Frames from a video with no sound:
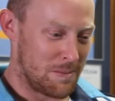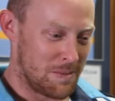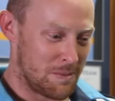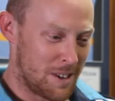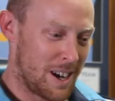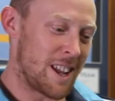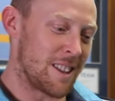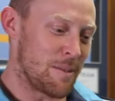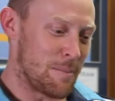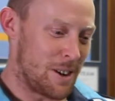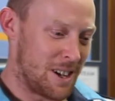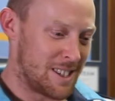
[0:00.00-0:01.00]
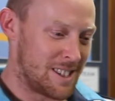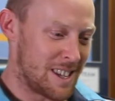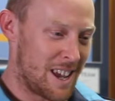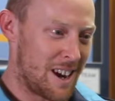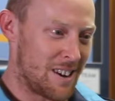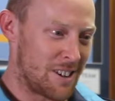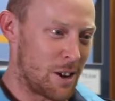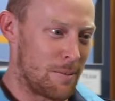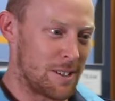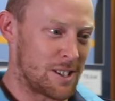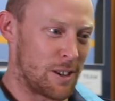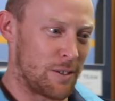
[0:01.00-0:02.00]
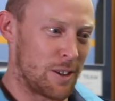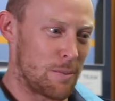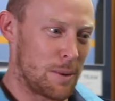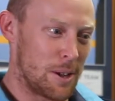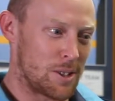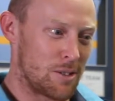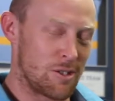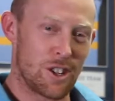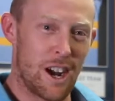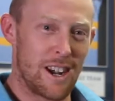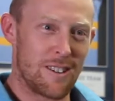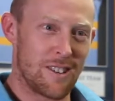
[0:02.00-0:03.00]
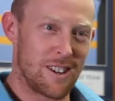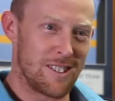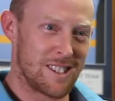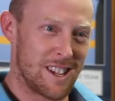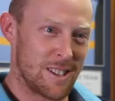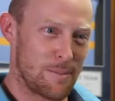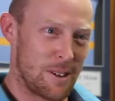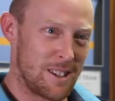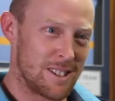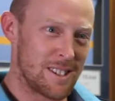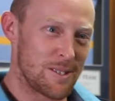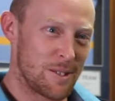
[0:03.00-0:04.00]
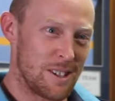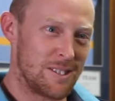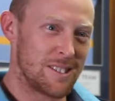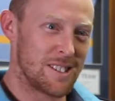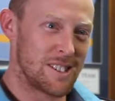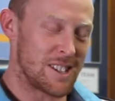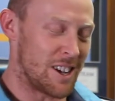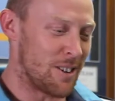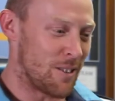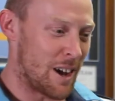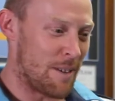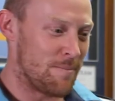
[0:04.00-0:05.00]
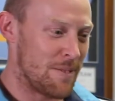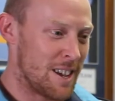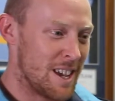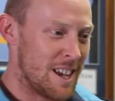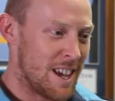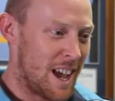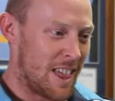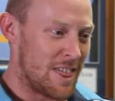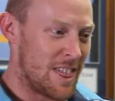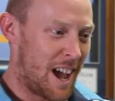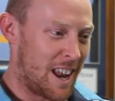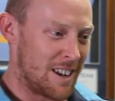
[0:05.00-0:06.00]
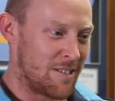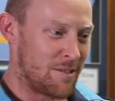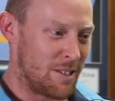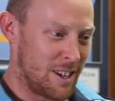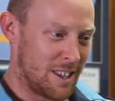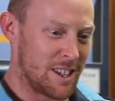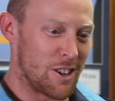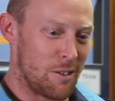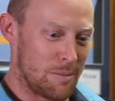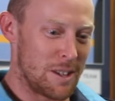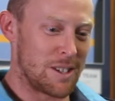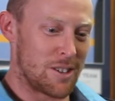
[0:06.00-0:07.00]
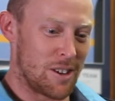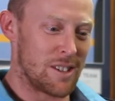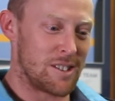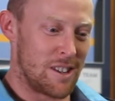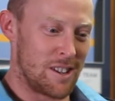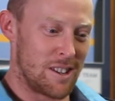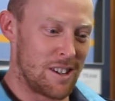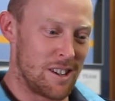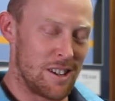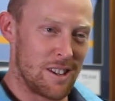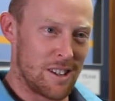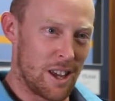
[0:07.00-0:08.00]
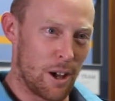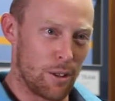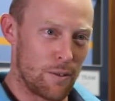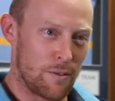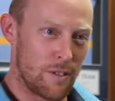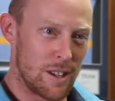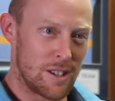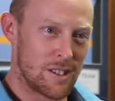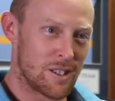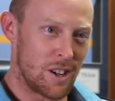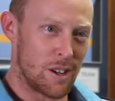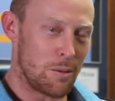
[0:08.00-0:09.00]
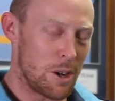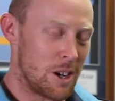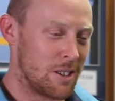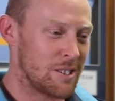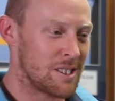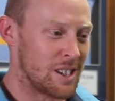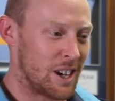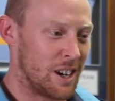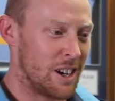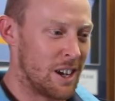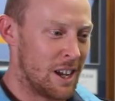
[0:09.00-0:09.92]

went out in the mines there and got myself into personal training when I was out in the mines as well. Yeah. So and that really got me interested in the health and fitness kind of world. So